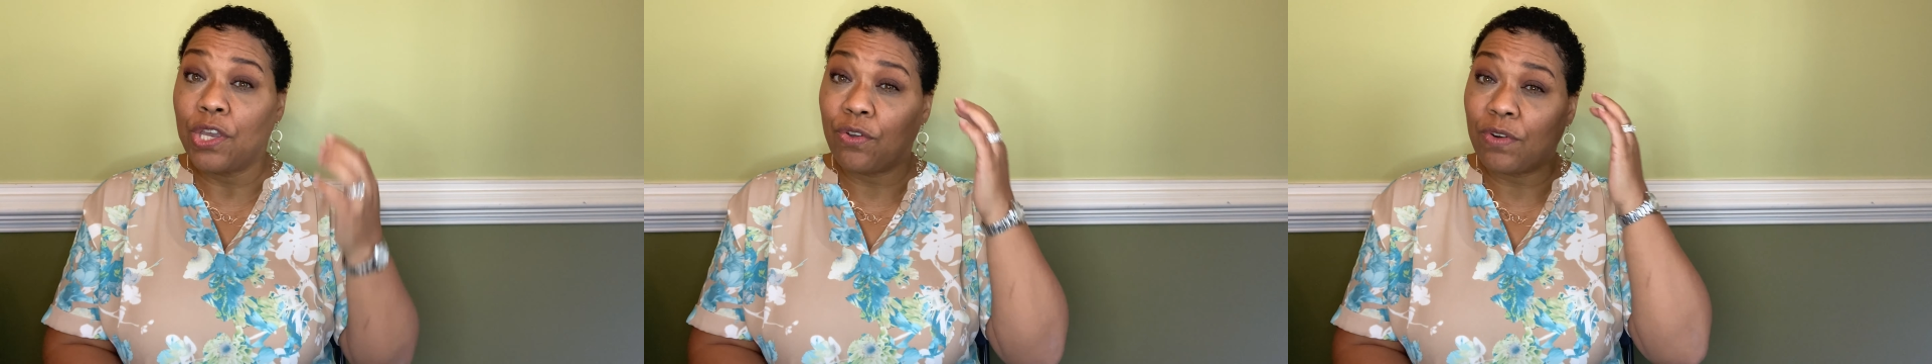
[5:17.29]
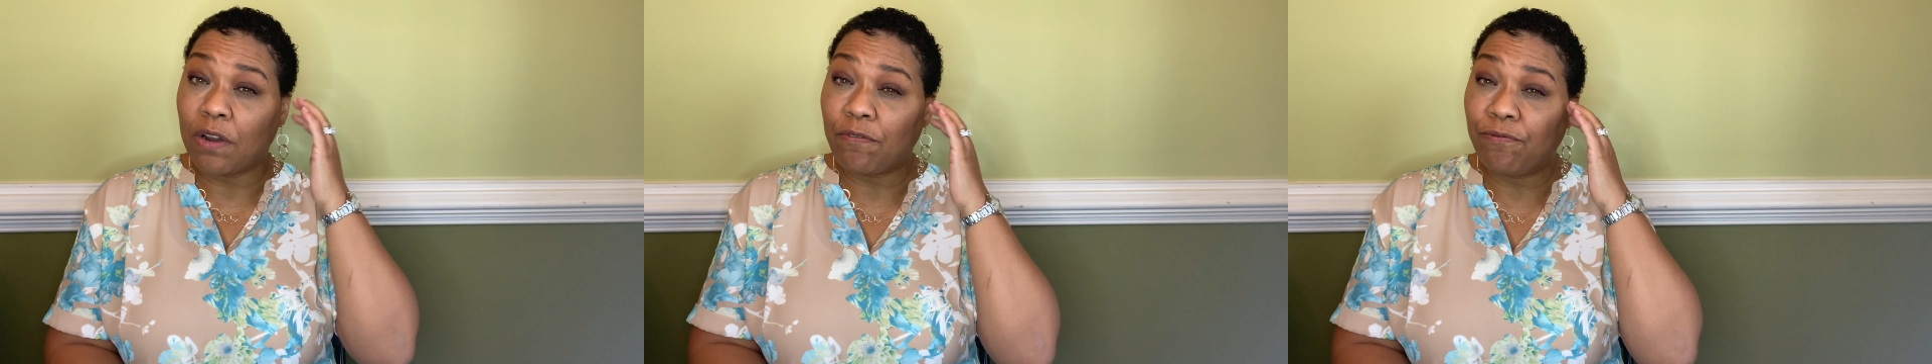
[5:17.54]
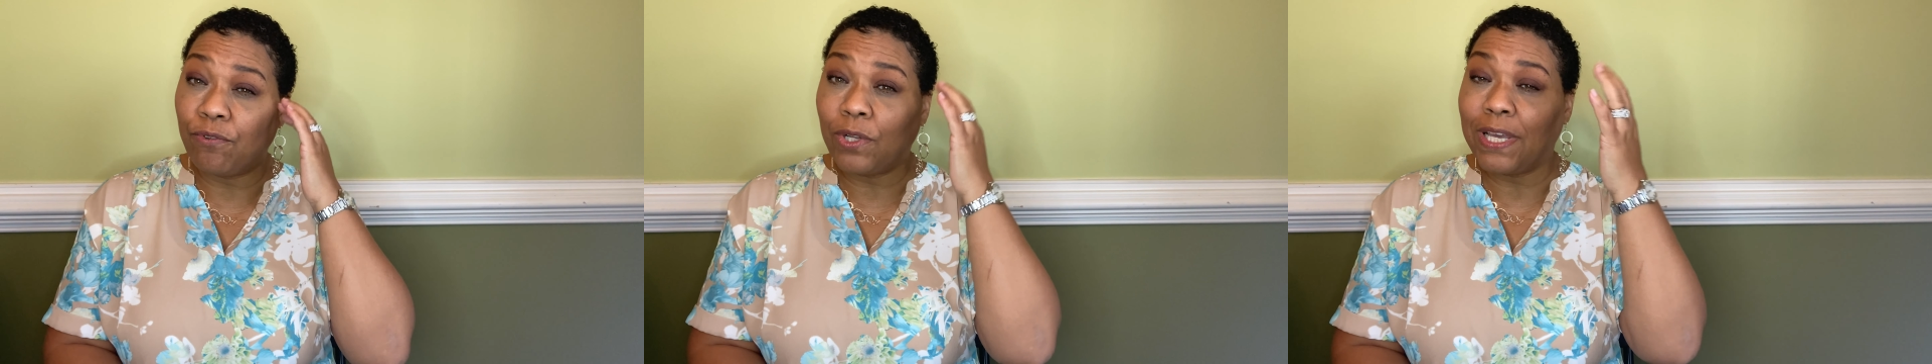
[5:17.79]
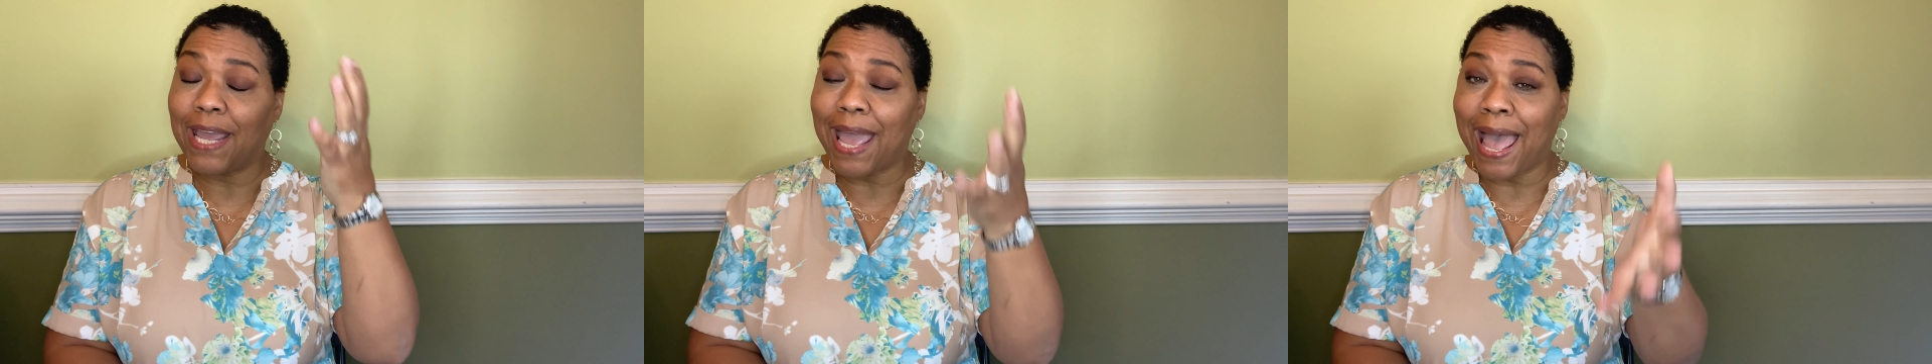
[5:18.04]
You're not
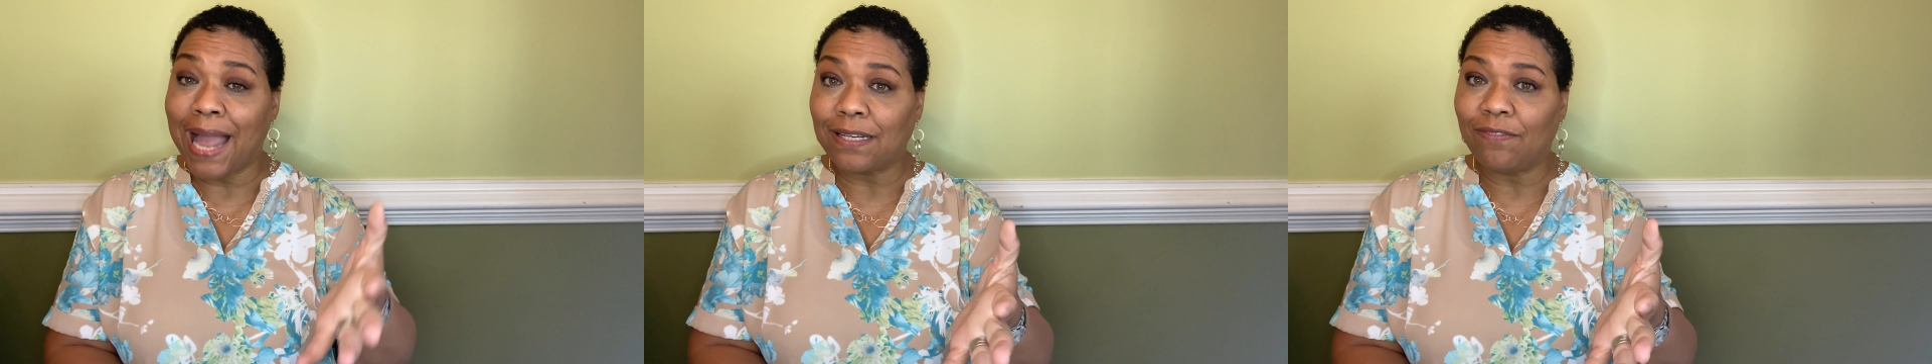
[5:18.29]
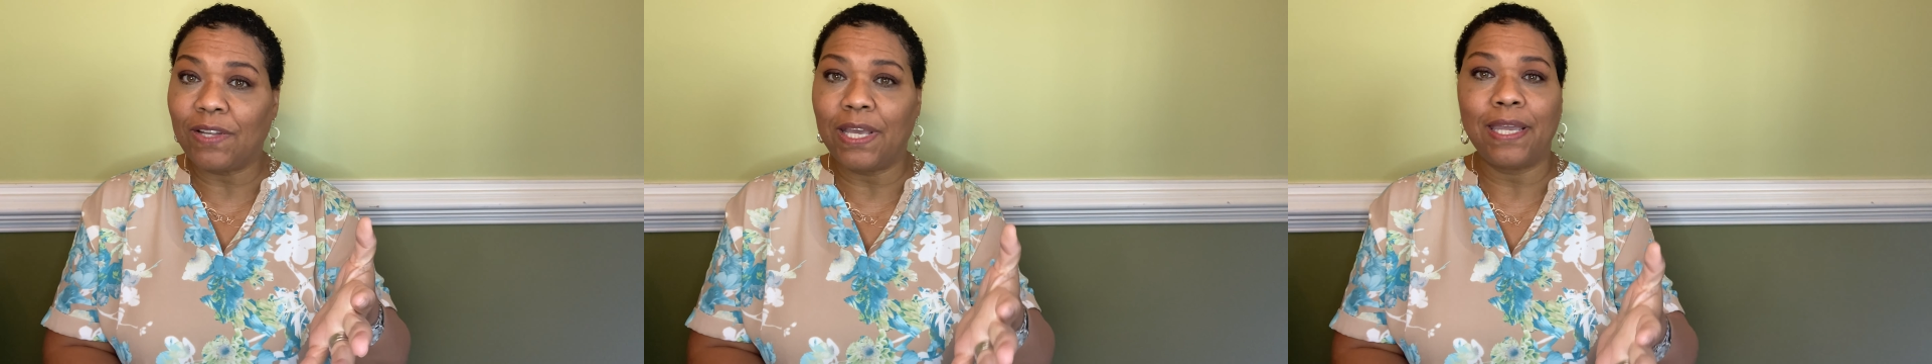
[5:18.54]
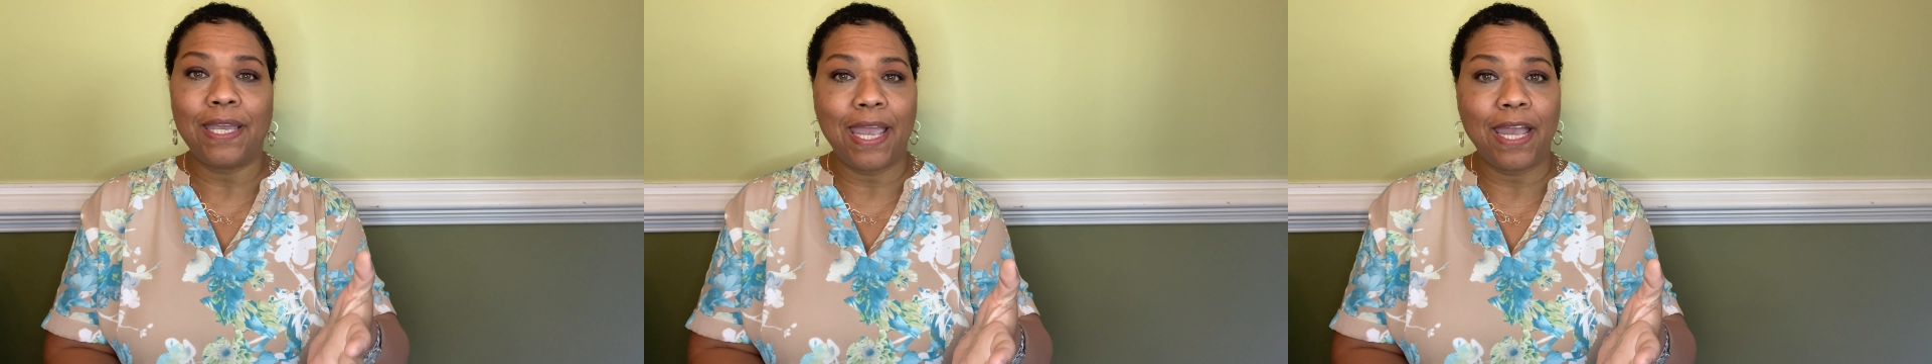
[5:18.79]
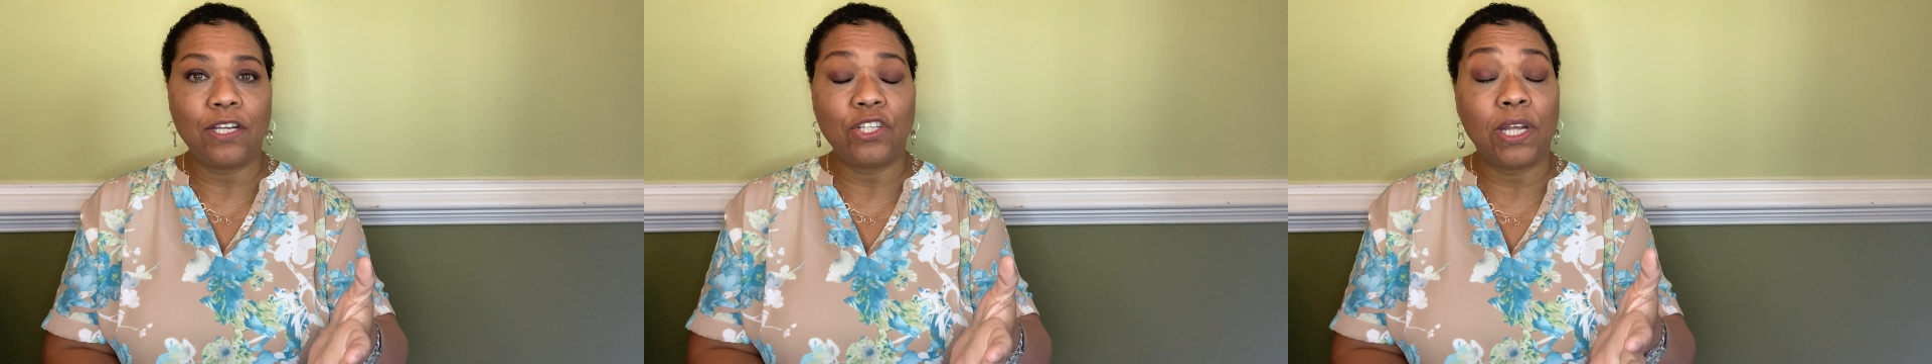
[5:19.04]
fully actively
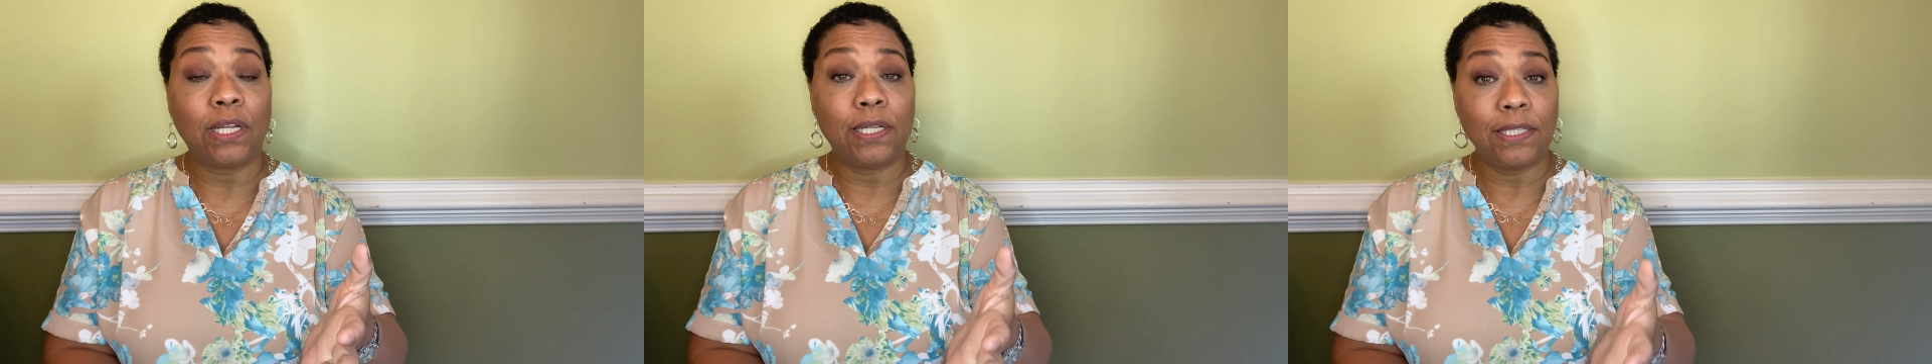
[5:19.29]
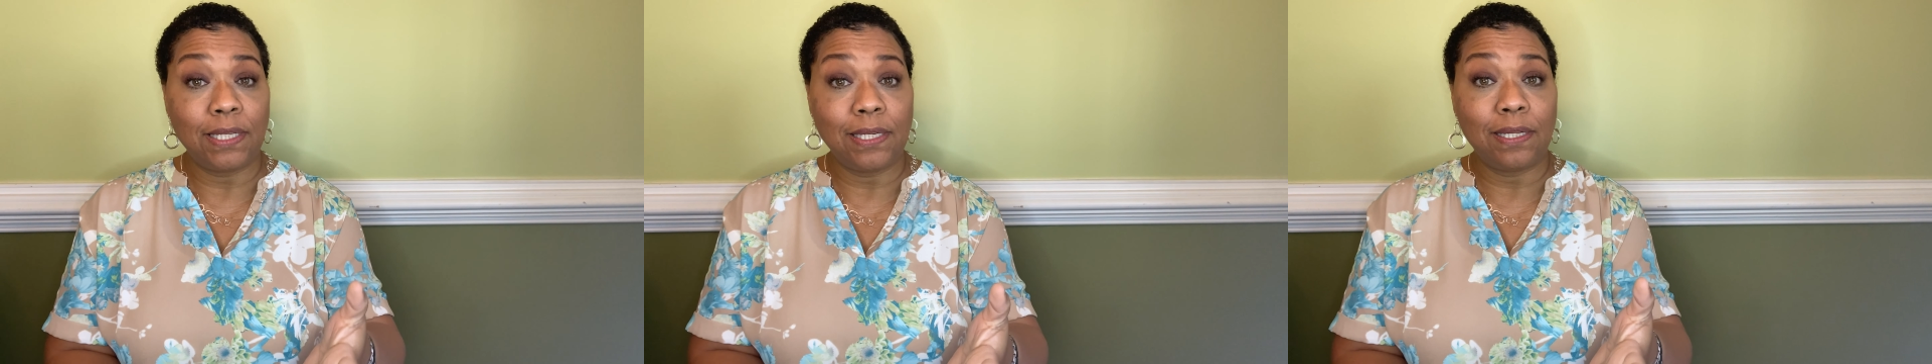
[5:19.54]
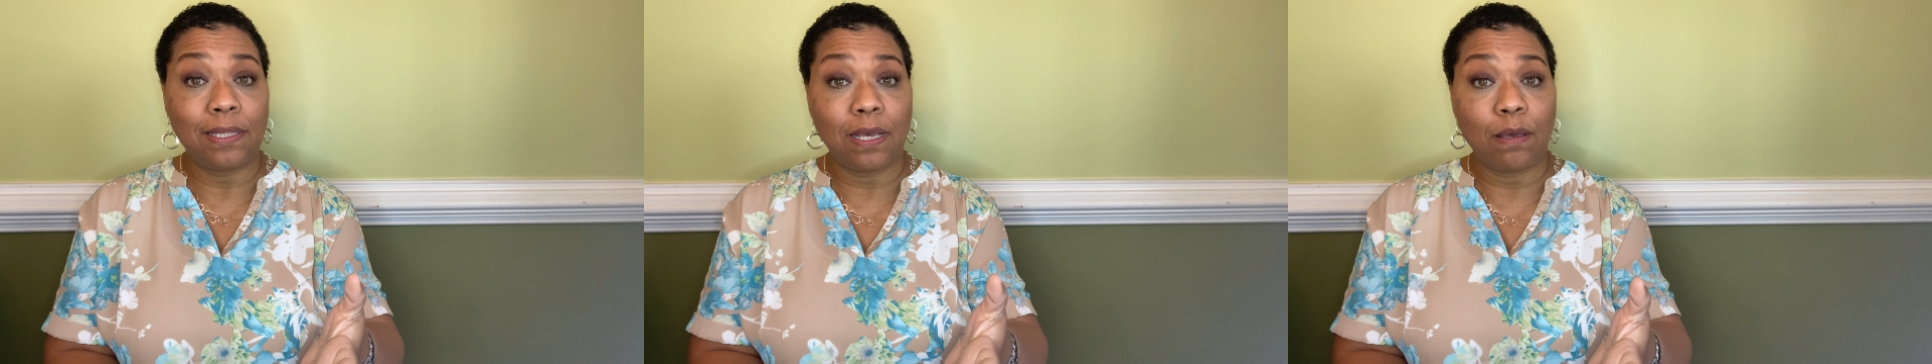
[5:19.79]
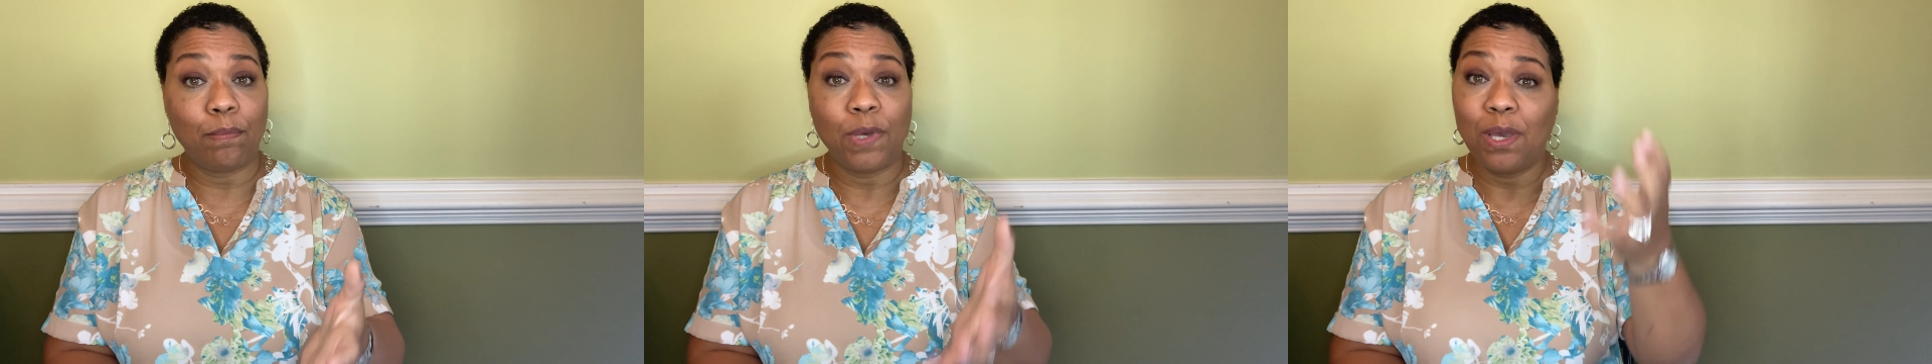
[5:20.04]
engaged and listening to
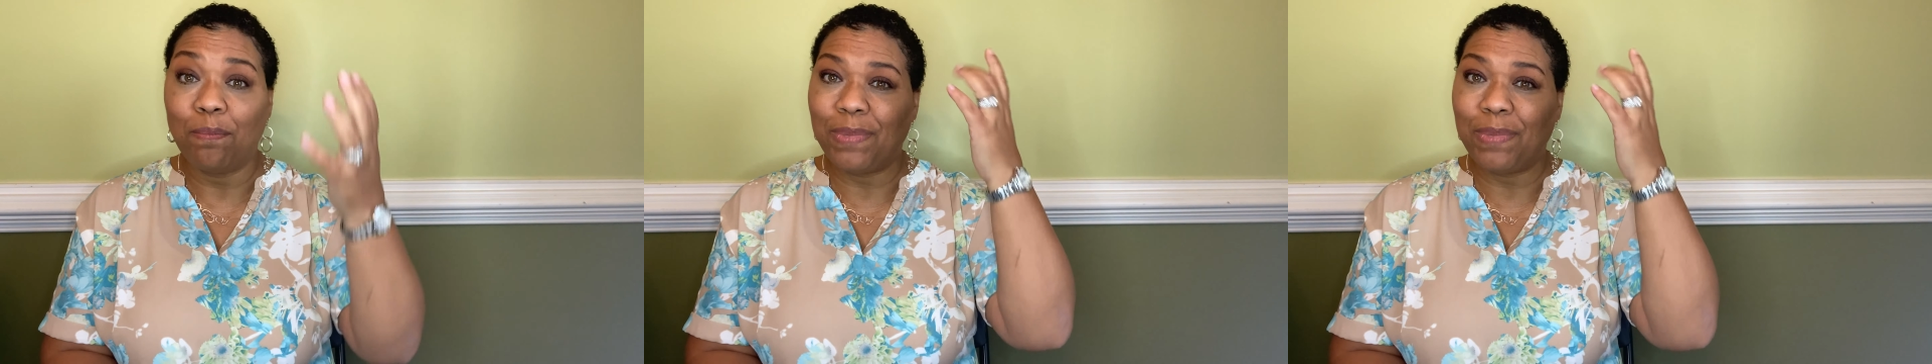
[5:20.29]
them